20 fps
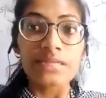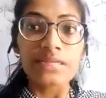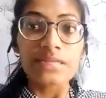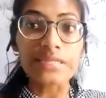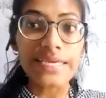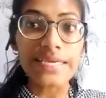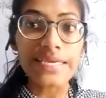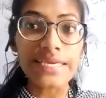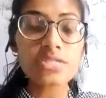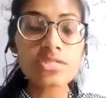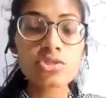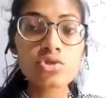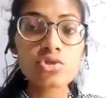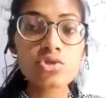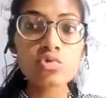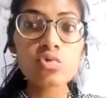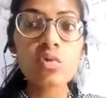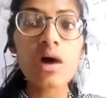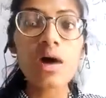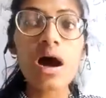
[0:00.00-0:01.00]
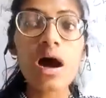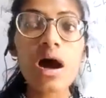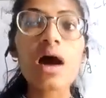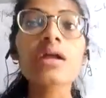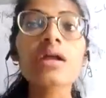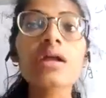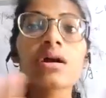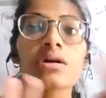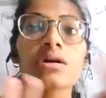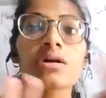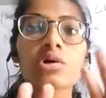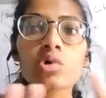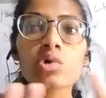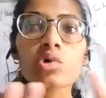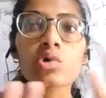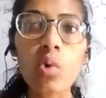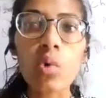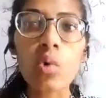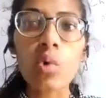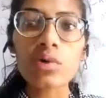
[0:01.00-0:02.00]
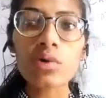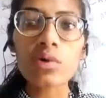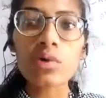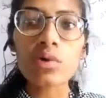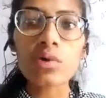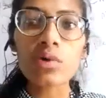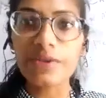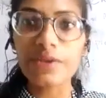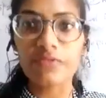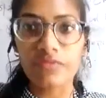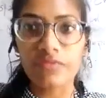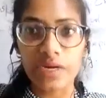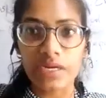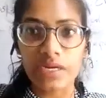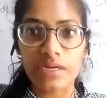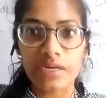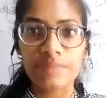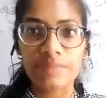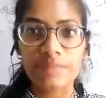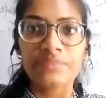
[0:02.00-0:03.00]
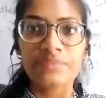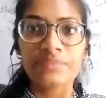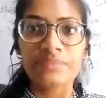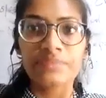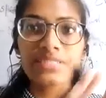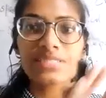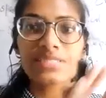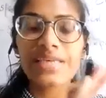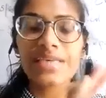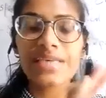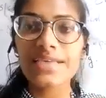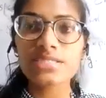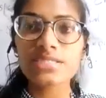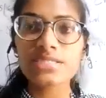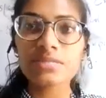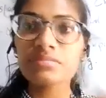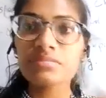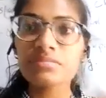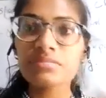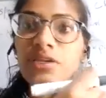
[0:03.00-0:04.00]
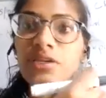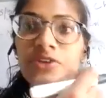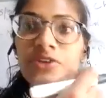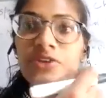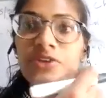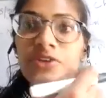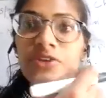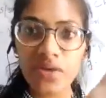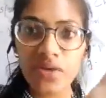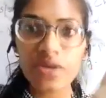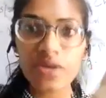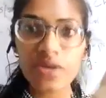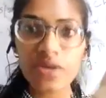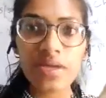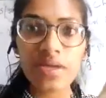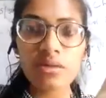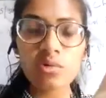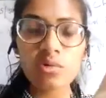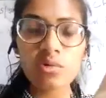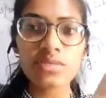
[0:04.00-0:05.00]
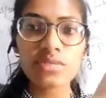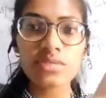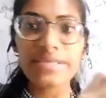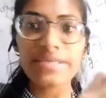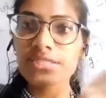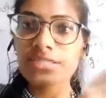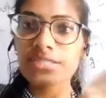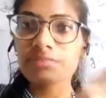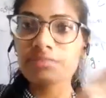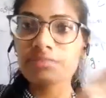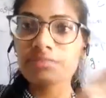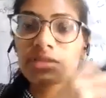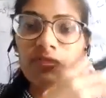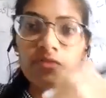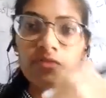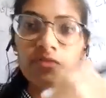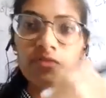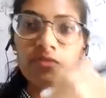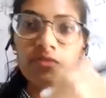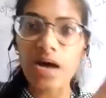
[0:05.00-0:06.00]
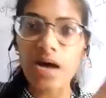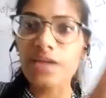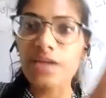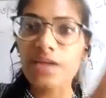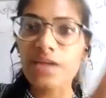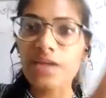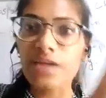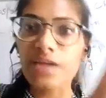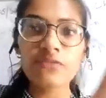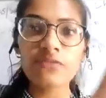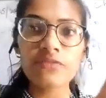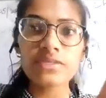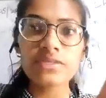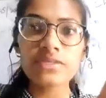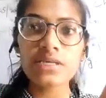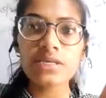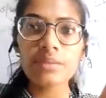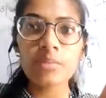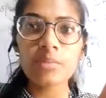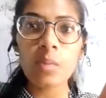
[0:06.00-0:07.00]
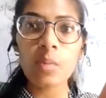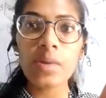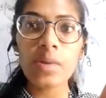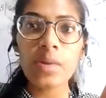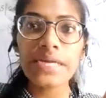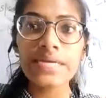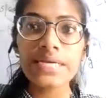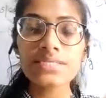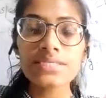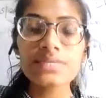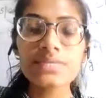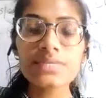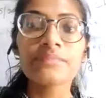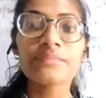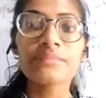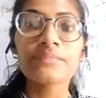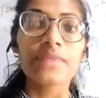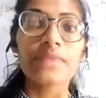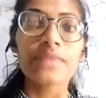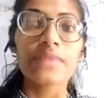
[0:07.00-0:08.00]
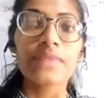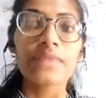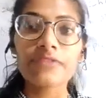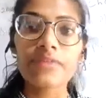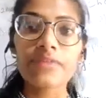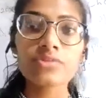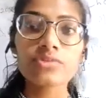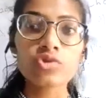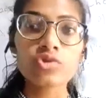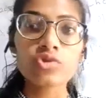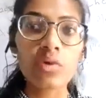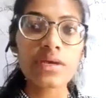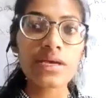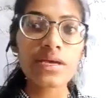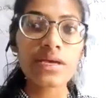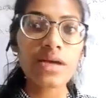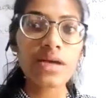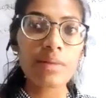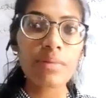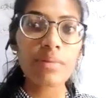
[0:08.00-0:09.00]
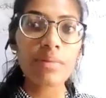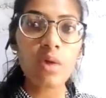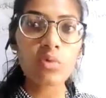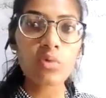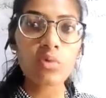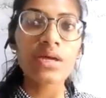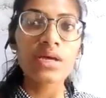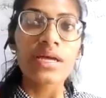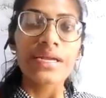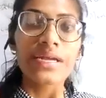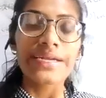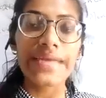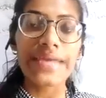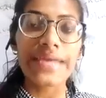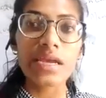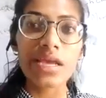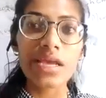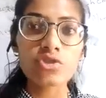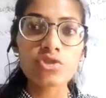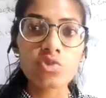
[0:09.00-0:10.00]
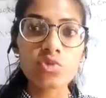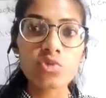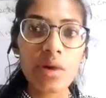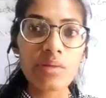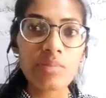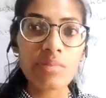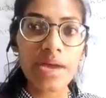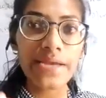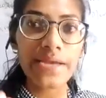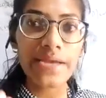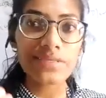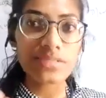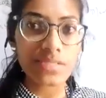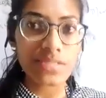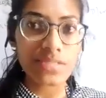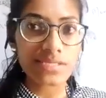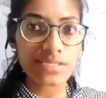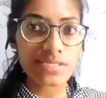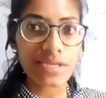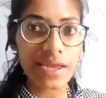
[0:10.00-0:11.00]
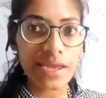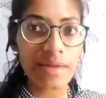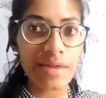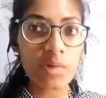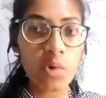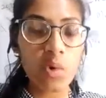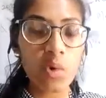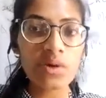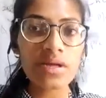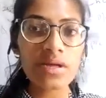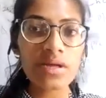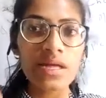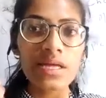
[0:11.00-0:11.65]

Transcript: these two are totally different. This has something different value, this has something different physical properties. And if I'm talking about 10 raised to power minus 6 gram gold,